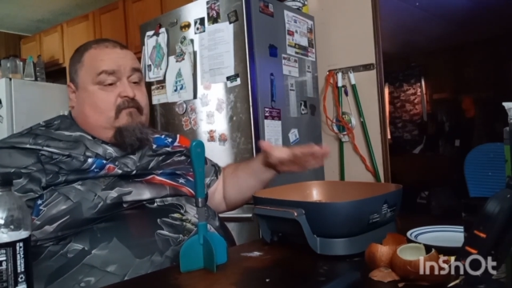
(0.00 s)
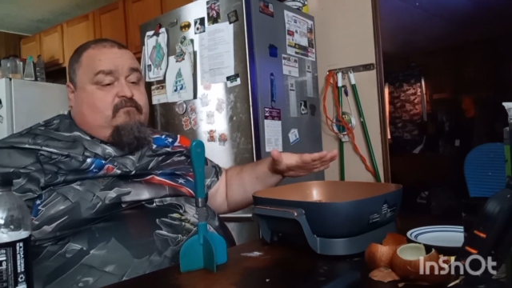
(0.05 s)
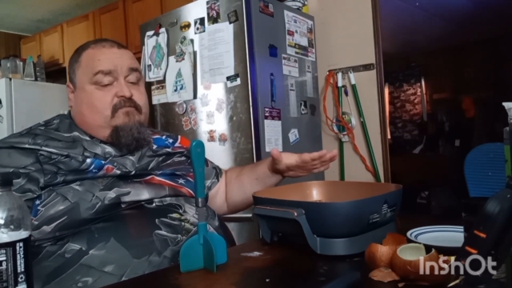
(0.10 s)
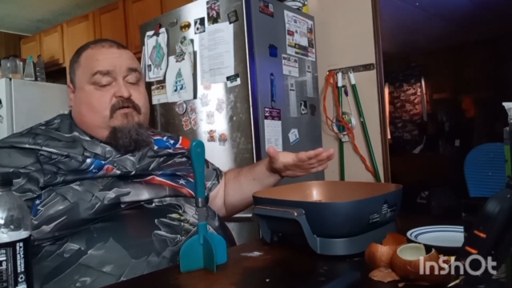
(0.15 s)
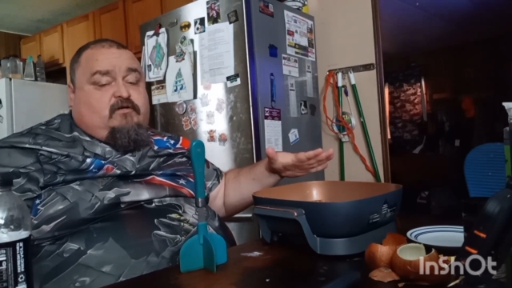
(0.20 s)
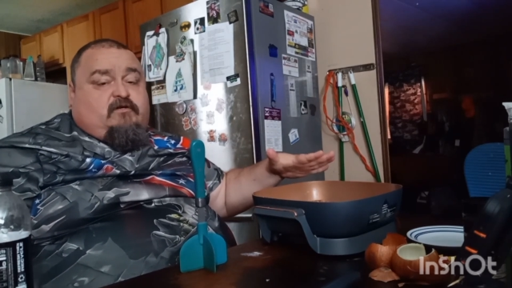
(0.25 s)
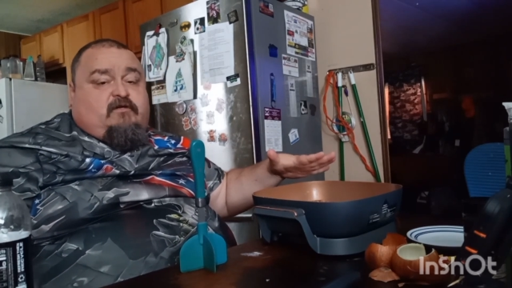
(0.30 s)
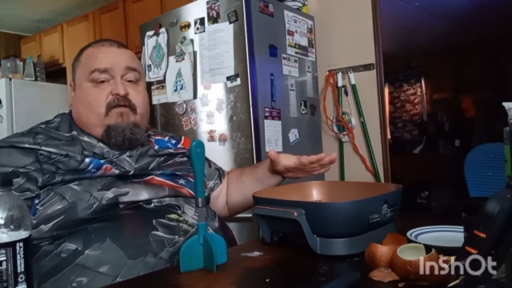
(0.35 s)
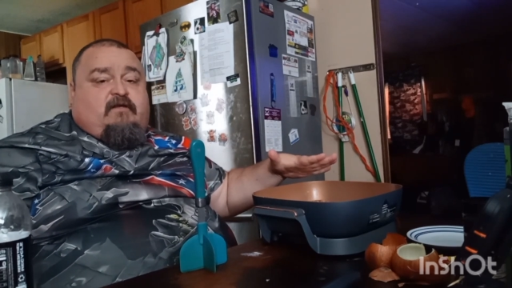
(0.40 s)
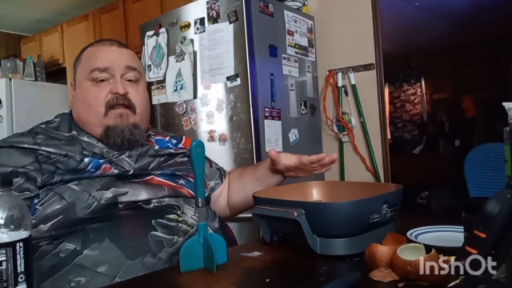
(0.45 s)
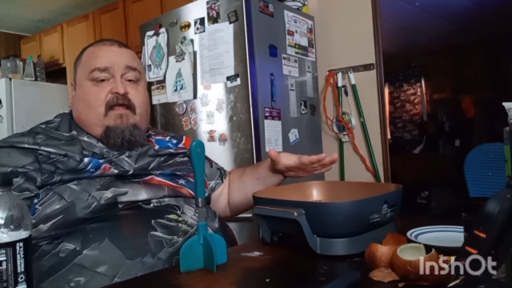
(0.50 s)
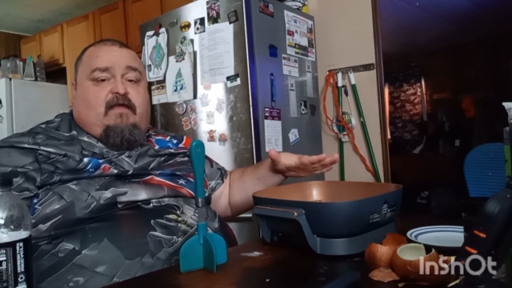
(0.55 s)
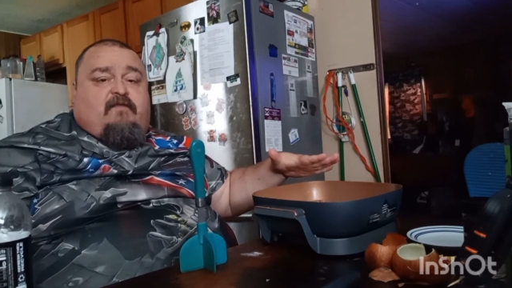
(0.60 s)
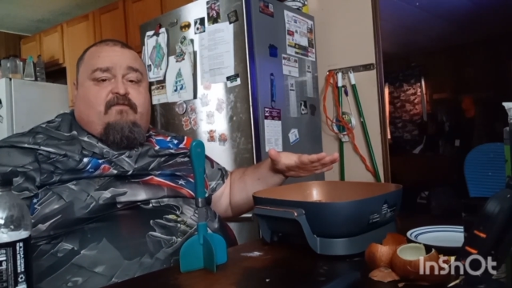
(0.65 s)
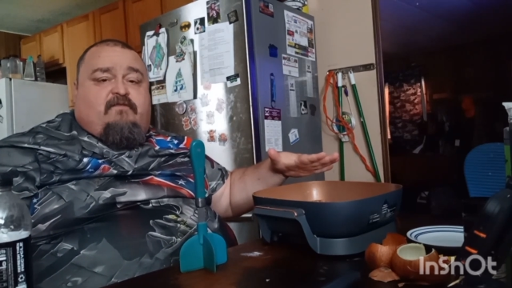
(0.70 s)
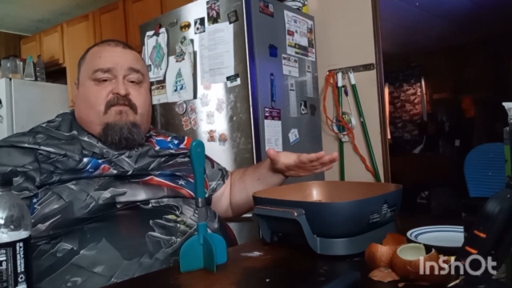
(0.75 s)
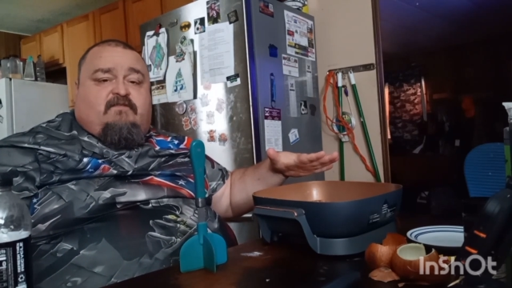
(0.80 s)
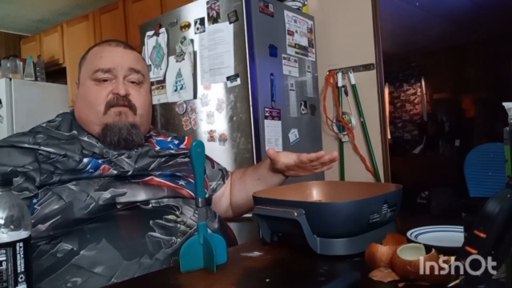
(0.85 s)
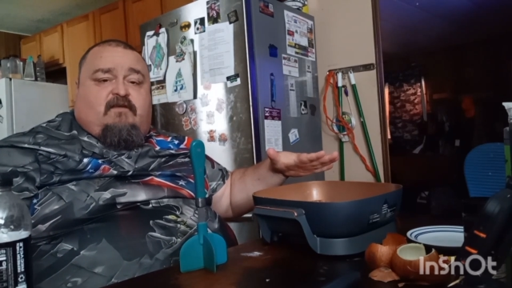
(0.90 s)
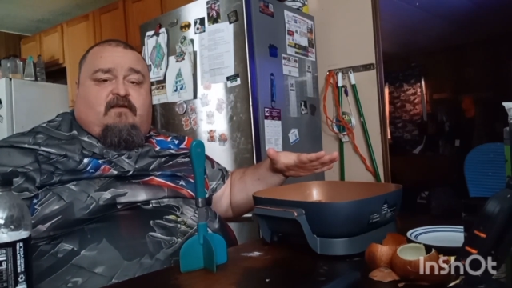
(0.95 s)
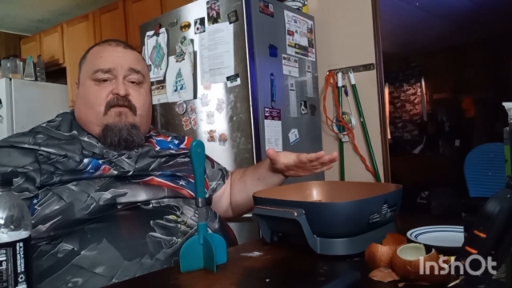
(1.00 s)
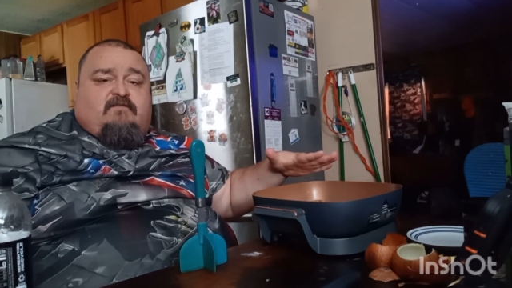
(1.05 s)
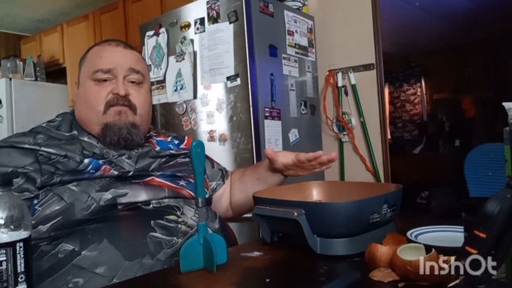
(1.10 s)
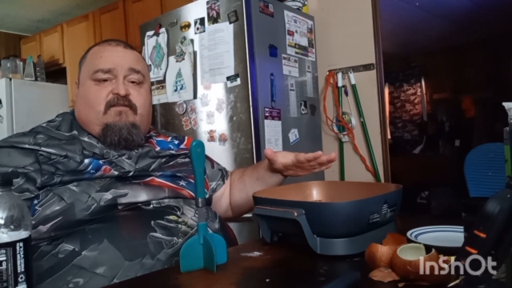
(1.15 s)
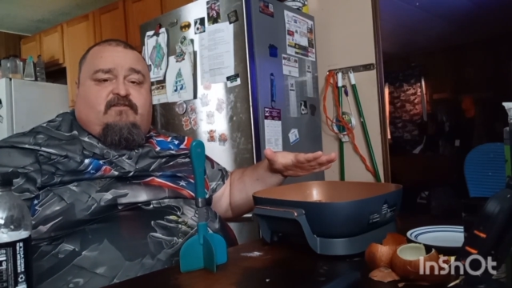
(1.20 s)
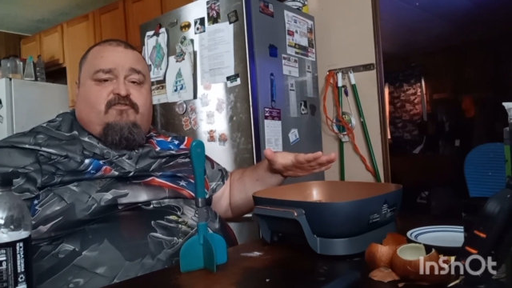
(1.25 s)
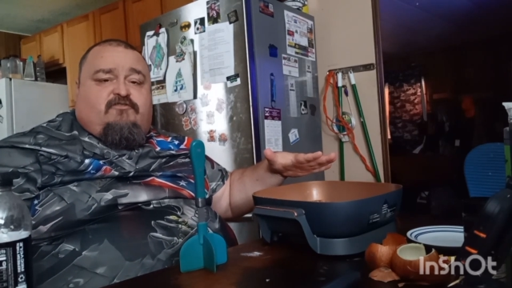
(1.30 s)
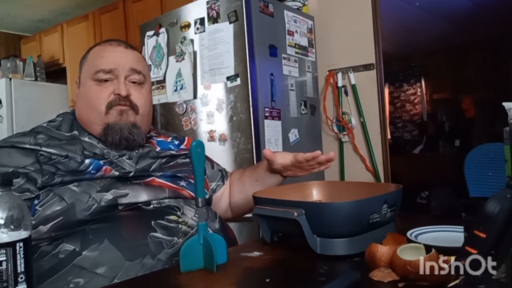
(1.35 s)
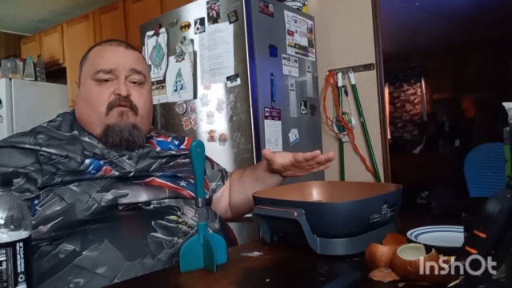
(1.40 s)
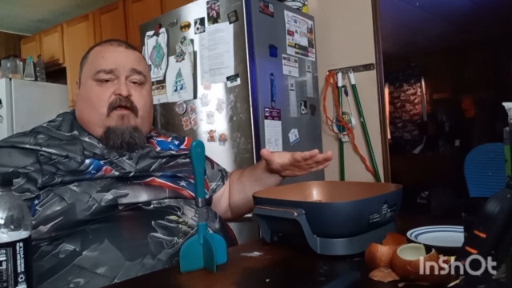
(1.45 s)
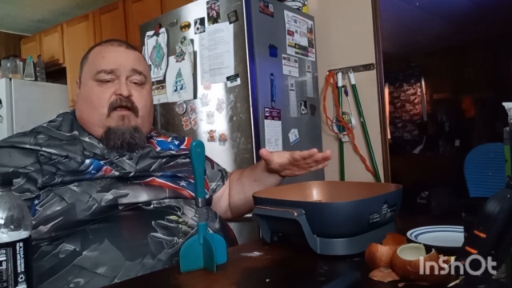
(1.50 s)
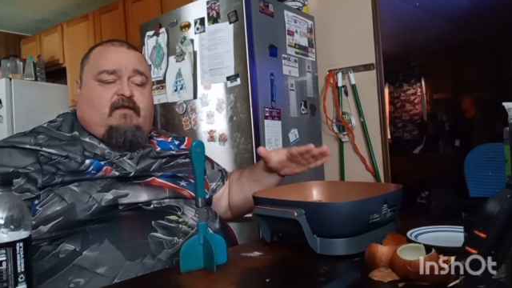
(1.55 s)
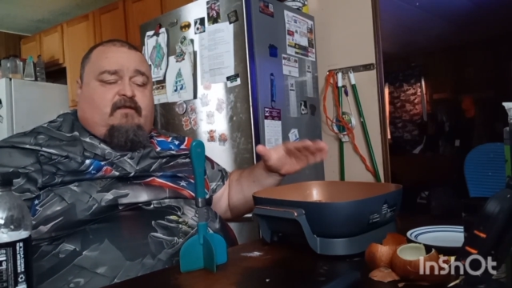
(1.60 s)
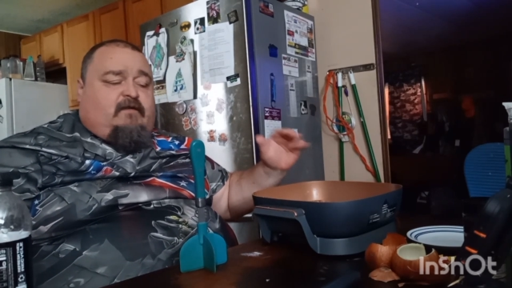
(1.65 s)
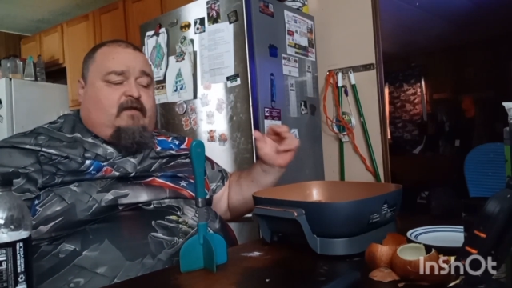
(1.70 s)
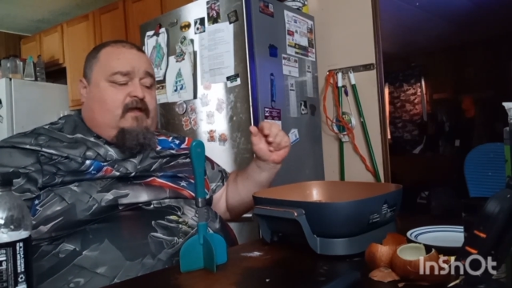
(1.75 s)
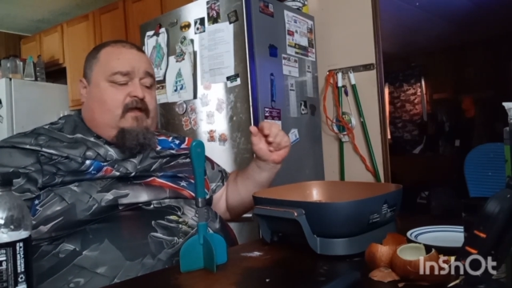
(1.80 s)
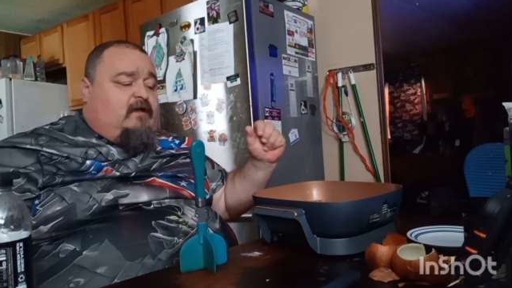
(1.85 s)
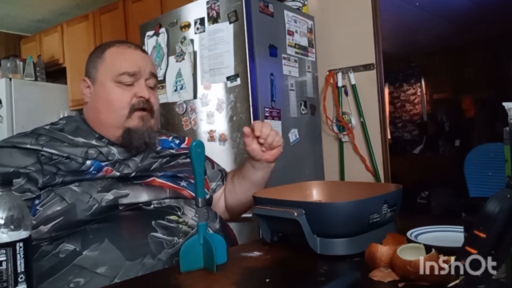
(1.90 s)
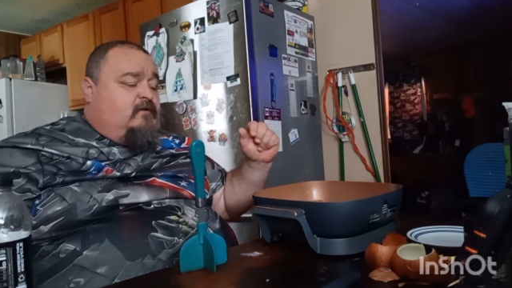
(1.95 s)
Cooking down the sausage
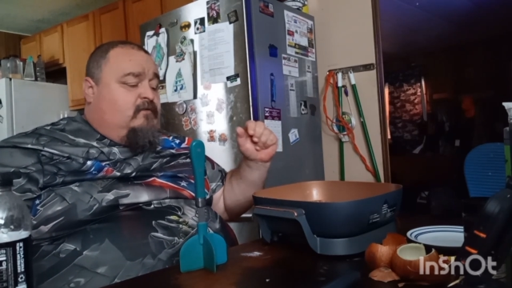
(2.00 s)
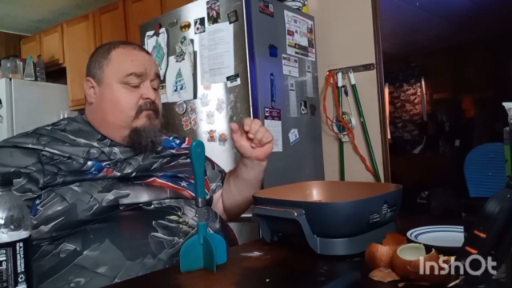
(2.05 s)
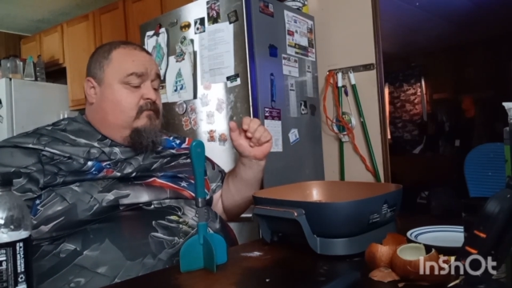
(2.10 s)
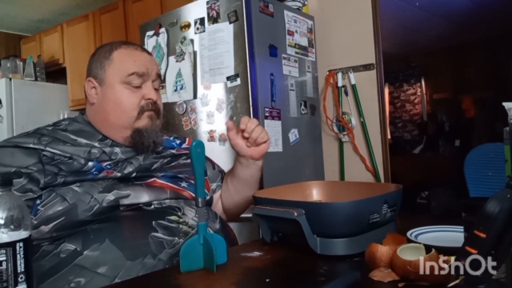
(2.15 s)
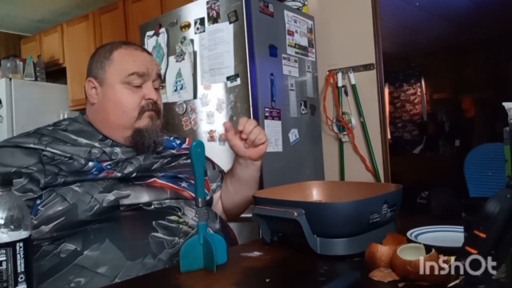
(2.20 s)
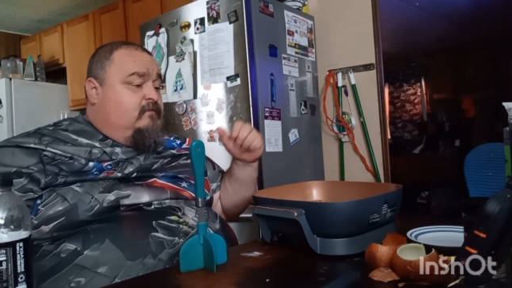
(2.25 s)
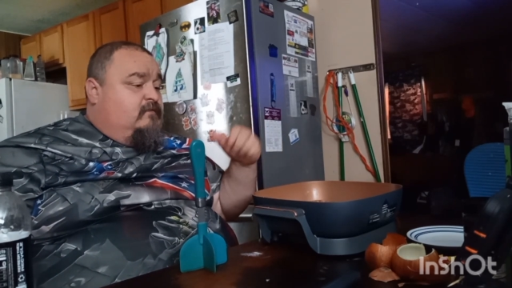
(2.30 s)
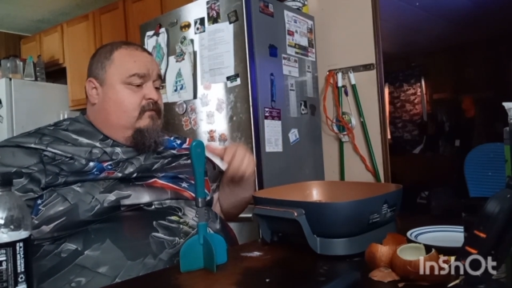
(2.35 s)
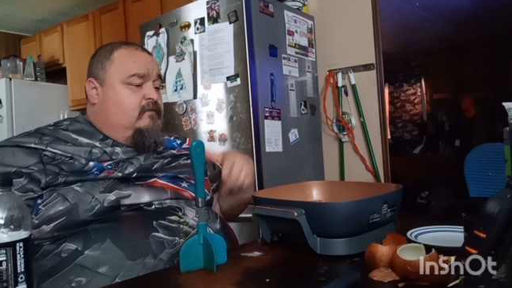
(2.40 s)
right now.